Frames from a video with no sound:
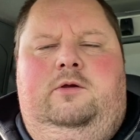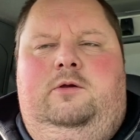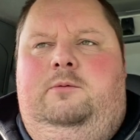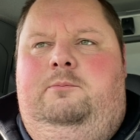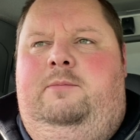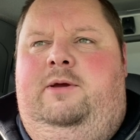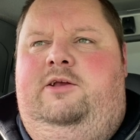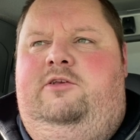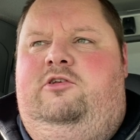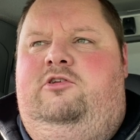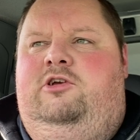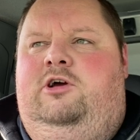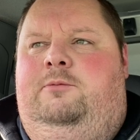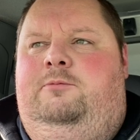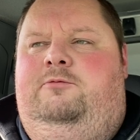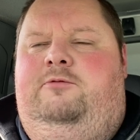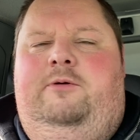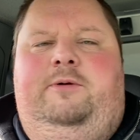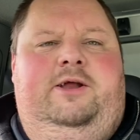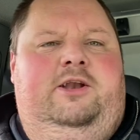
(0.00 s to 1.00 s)
Makes the job
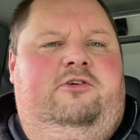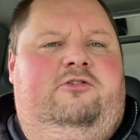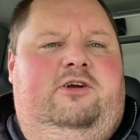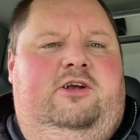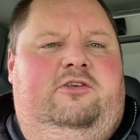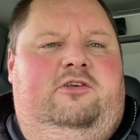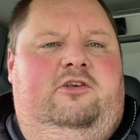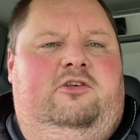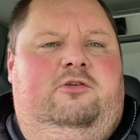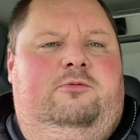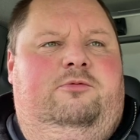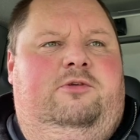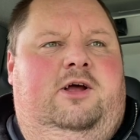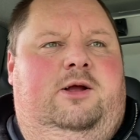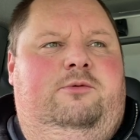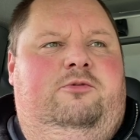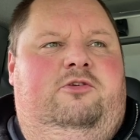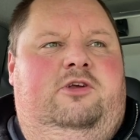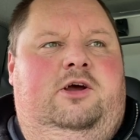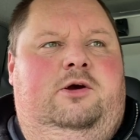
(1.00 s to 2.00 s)
very interesting
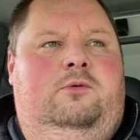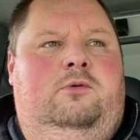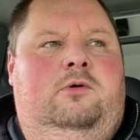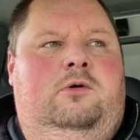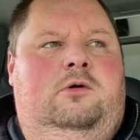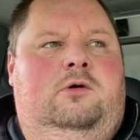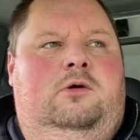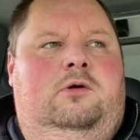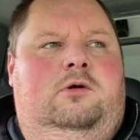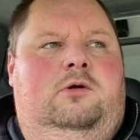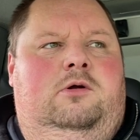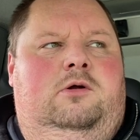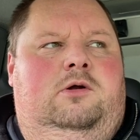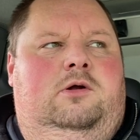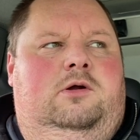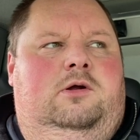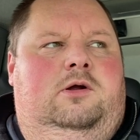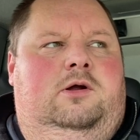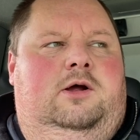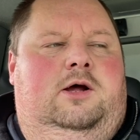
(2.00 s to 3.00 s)
sometimes. So
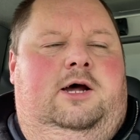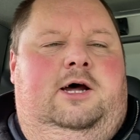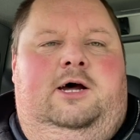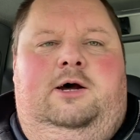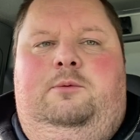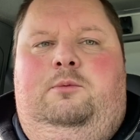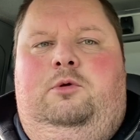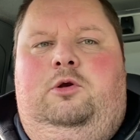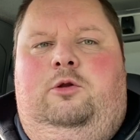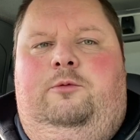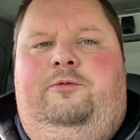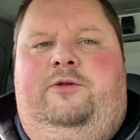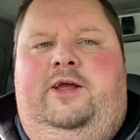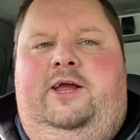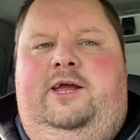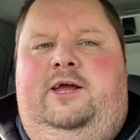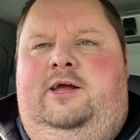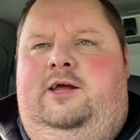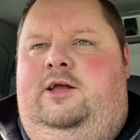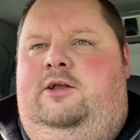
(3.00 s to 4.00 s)
we'll update
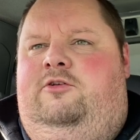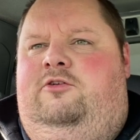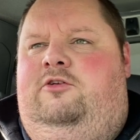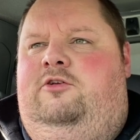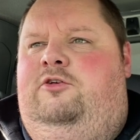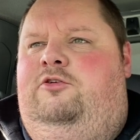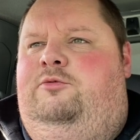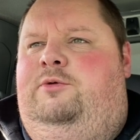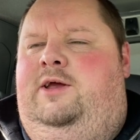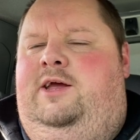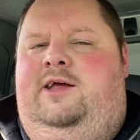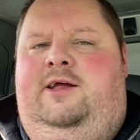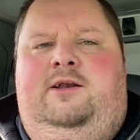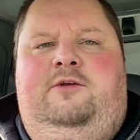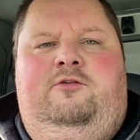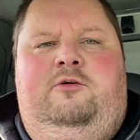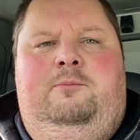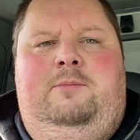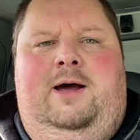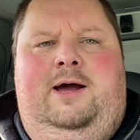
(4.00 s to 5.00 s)
it as soon as we hear
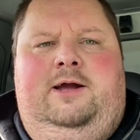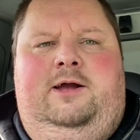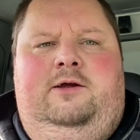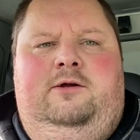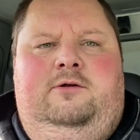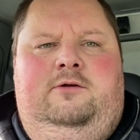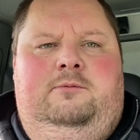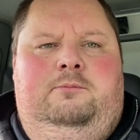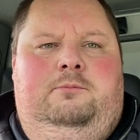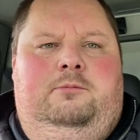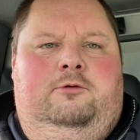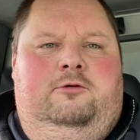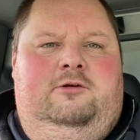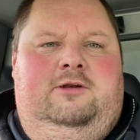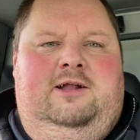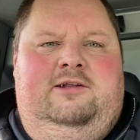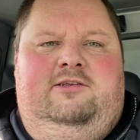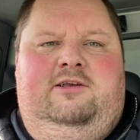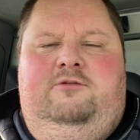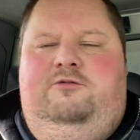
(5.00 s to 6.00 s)
anything back. But
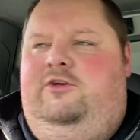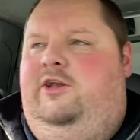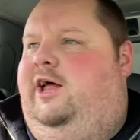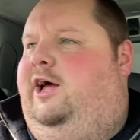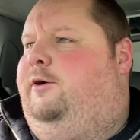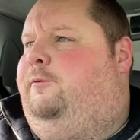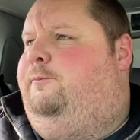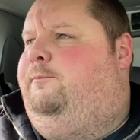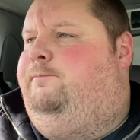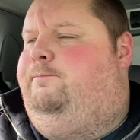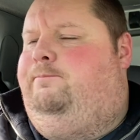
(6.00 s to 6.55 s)
that's it for now.